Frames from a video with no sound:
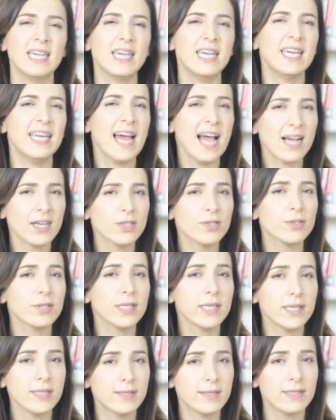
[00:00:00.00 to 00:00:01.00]
it
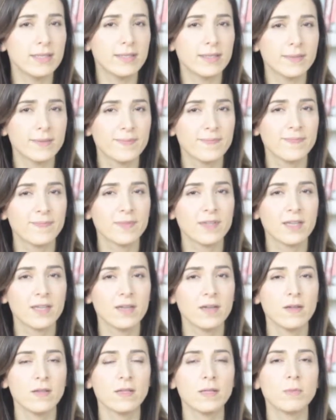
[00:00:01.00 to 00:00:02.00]
actually isn't.
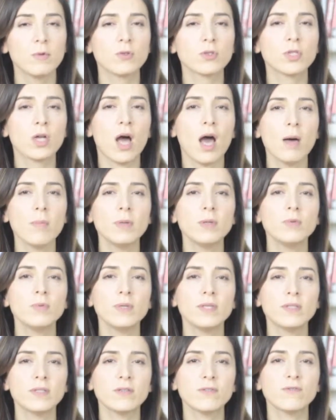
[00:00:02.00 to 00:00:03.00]
The most common
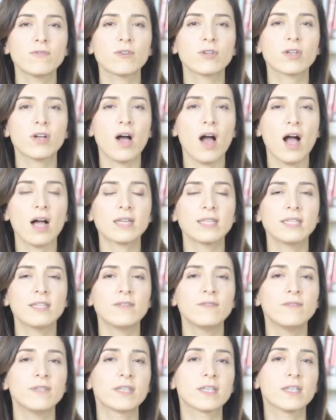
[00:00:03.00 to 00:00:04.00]
reason for
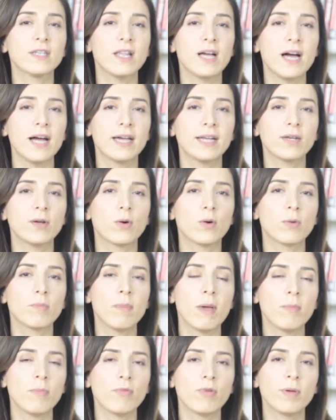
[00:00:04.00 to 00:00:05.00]
cognitive decline or
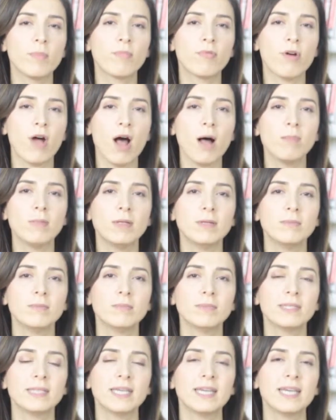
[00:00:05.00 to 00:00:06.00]
memory
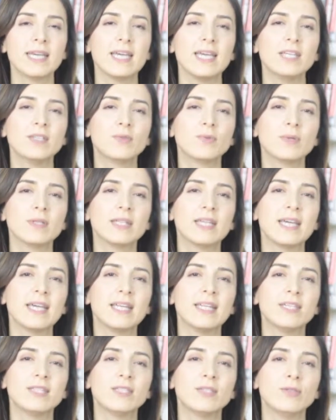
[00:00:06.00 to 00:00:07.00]
problems is
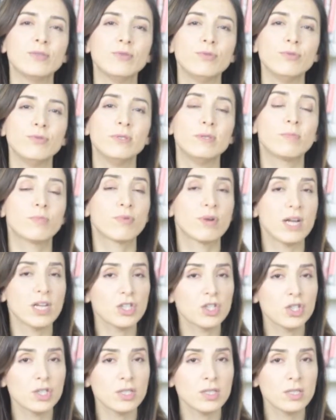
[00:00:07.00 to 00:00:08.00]
related to
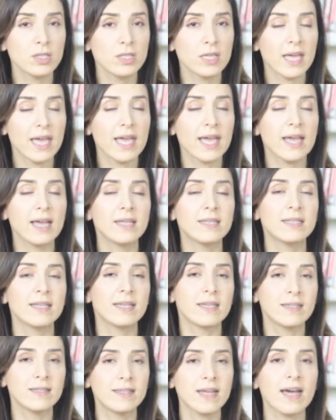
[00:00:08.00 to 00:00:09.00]
depression and
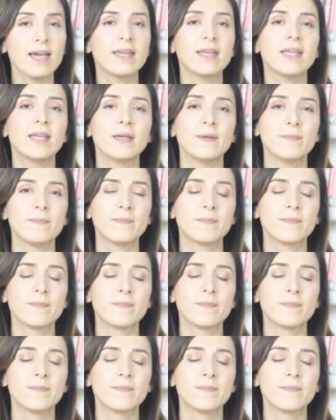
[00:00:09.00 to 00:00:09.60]
anxiety.